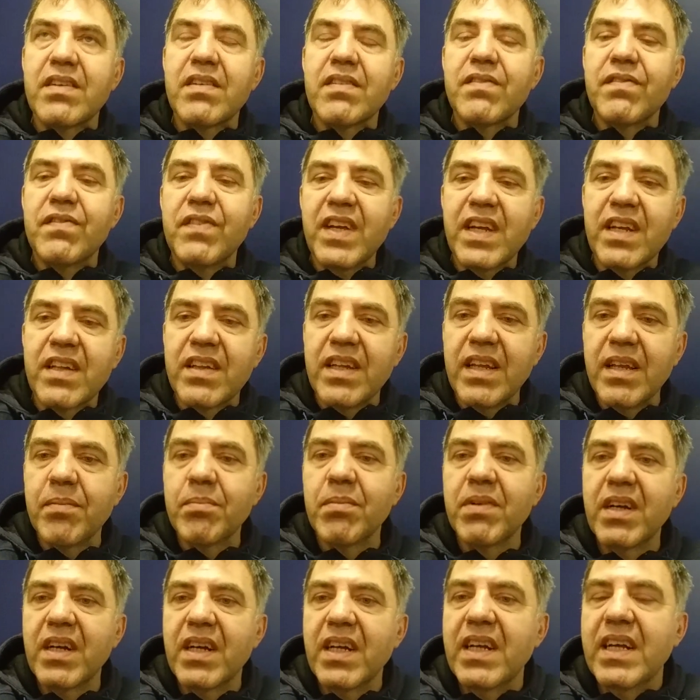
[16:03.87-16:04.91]
the
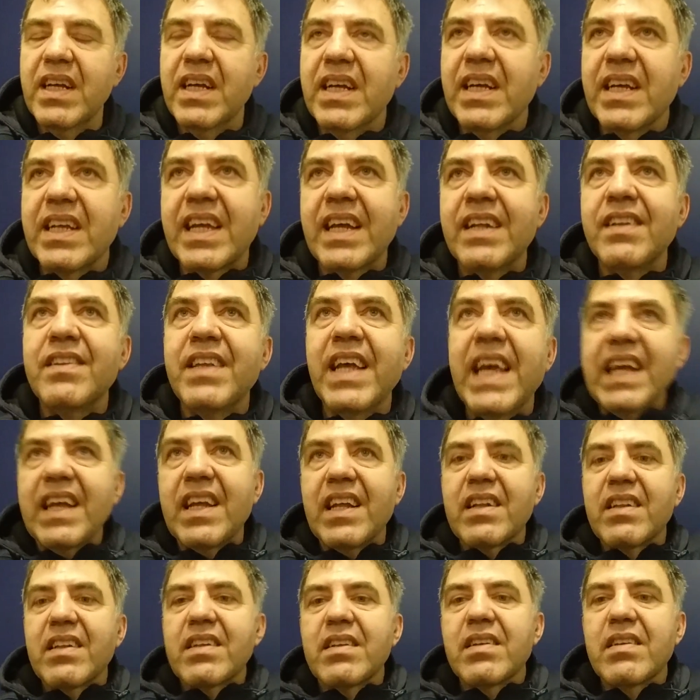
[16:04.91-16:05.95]
victim, can take
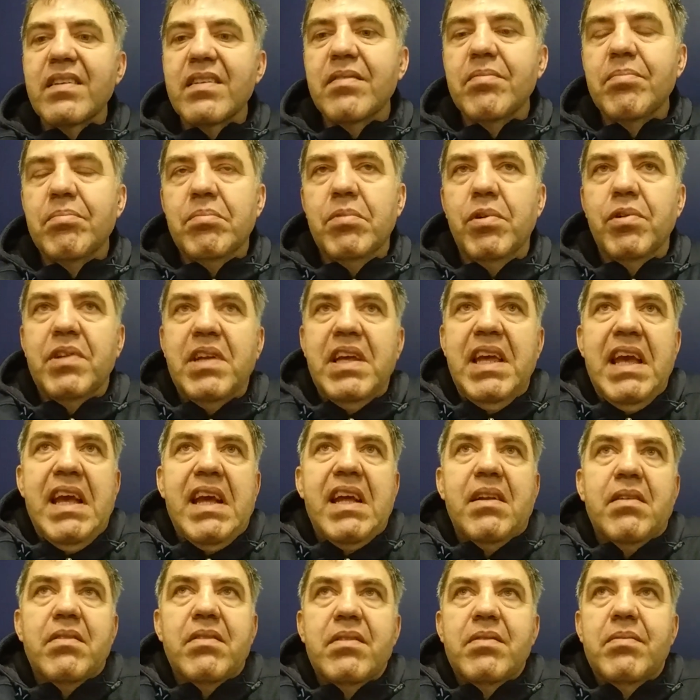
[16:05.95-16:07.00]
it, or
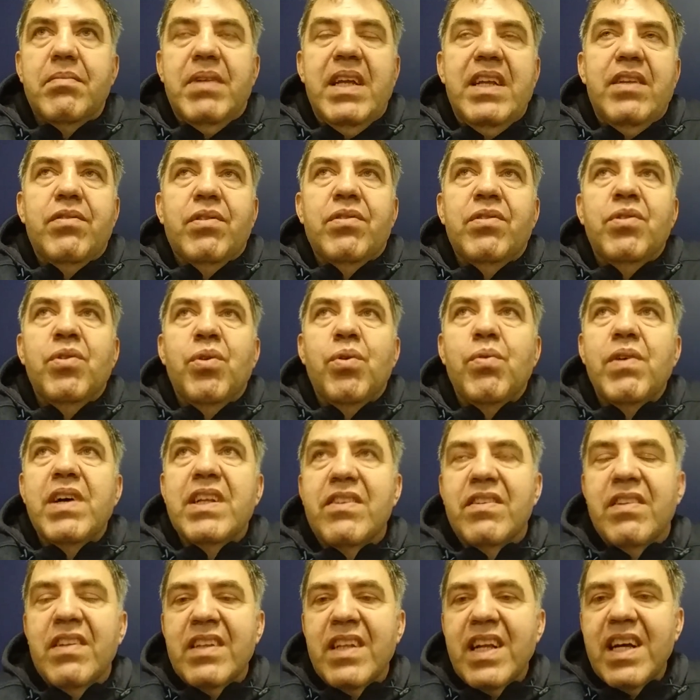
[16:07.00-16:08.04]
they don't know
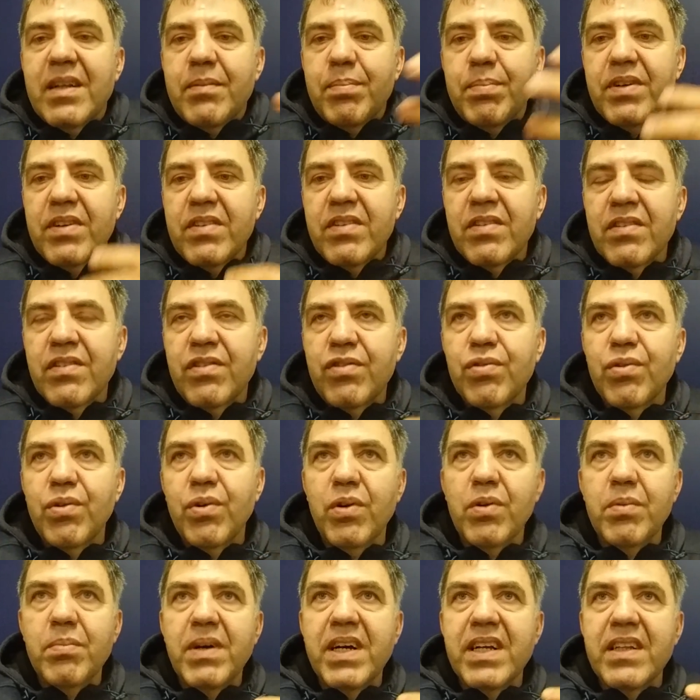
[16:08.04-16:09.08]
what's in that person's
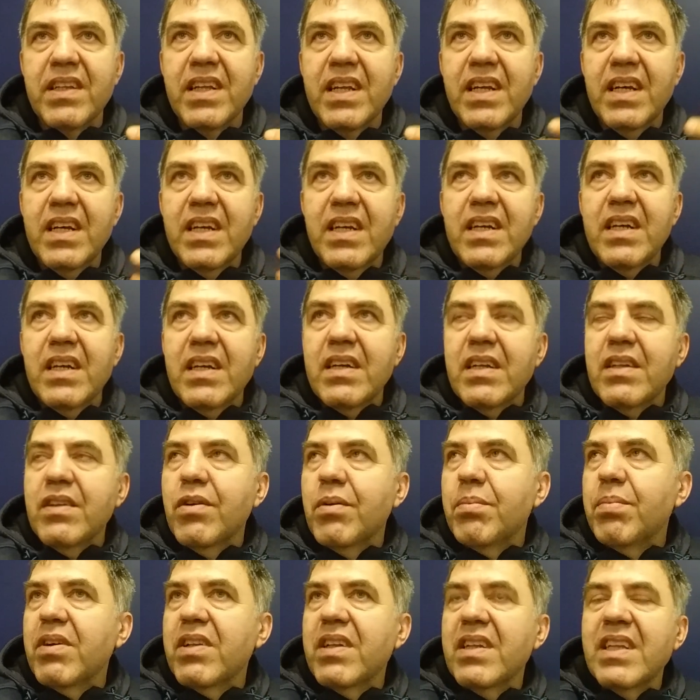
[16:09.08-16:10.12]
soul, but
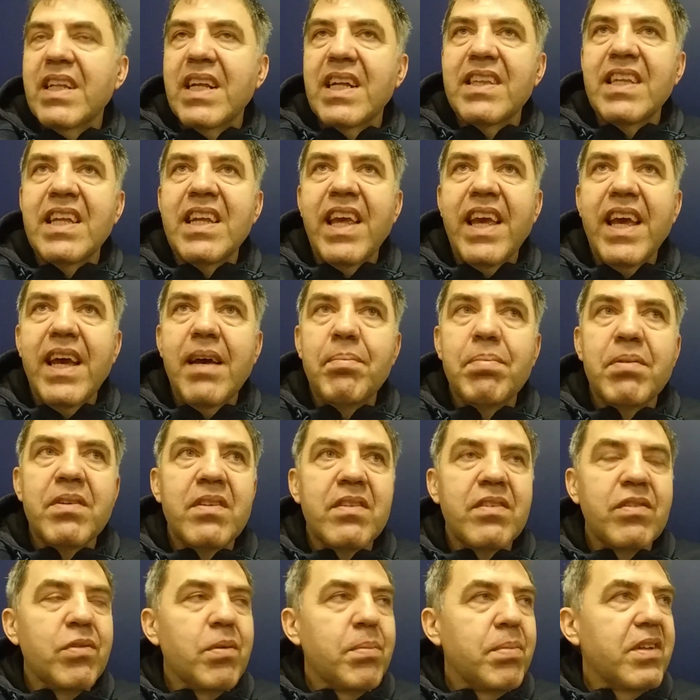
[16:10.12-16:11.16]
nothing
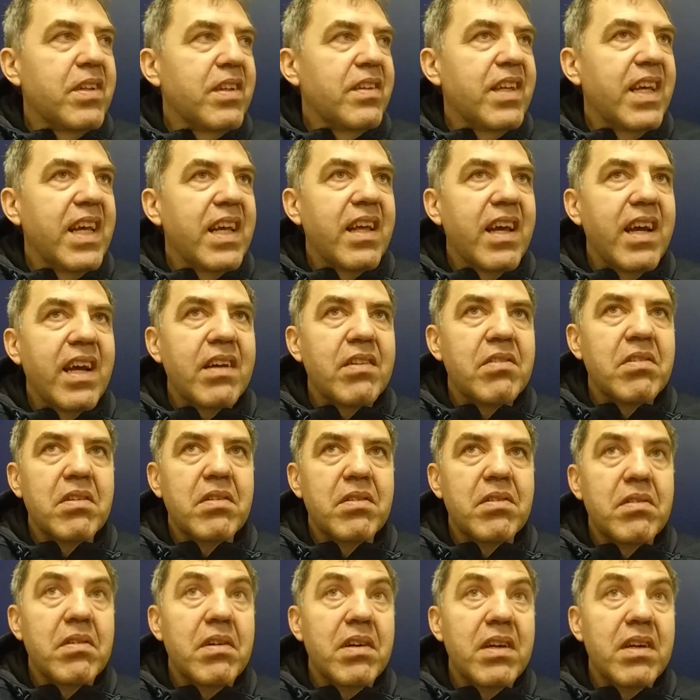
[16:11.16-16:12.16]
happens, nobody takes action,